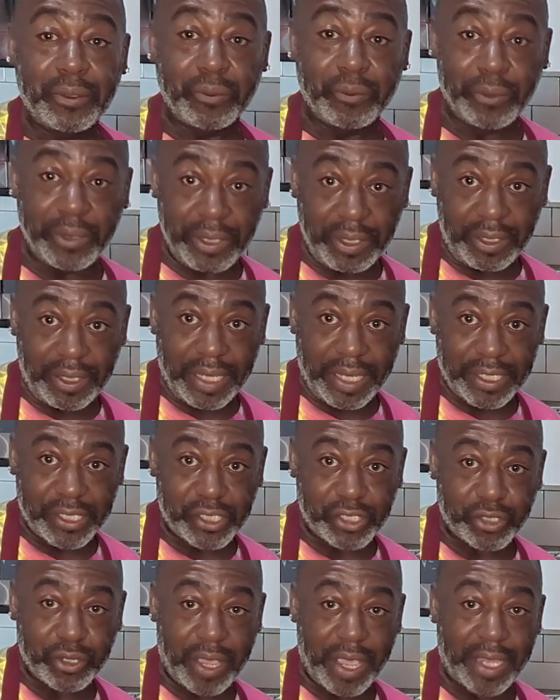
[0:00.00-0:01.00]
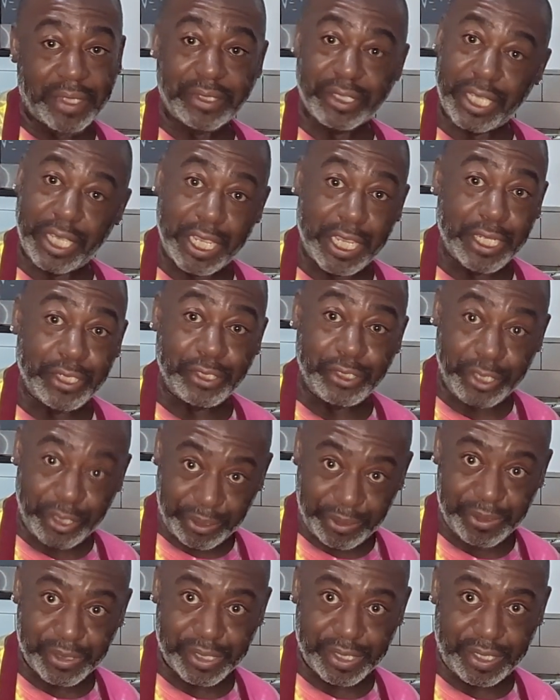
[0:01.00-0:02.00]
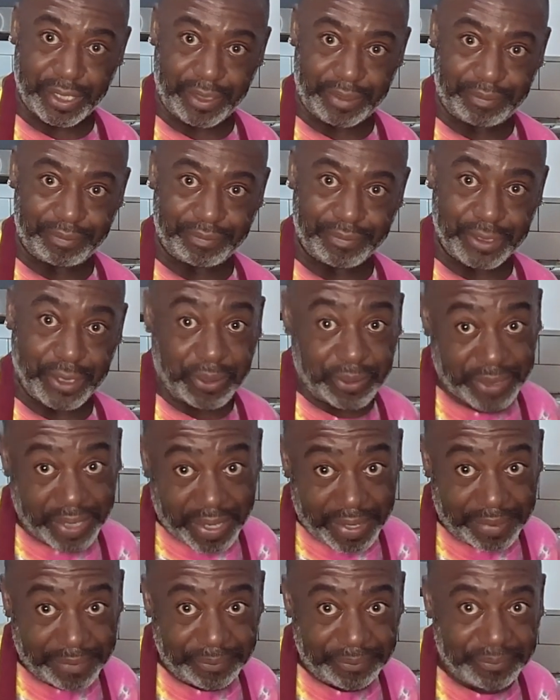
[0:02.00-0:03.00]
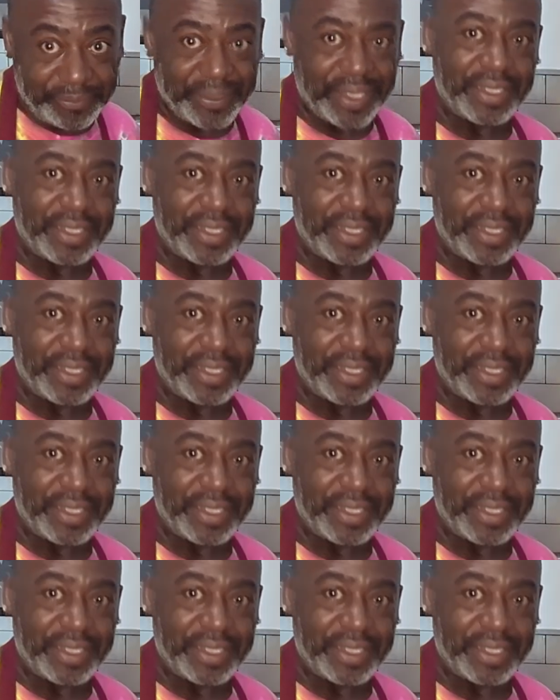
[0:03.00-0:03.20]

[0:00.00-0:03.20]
Real extract, and use it. Okay?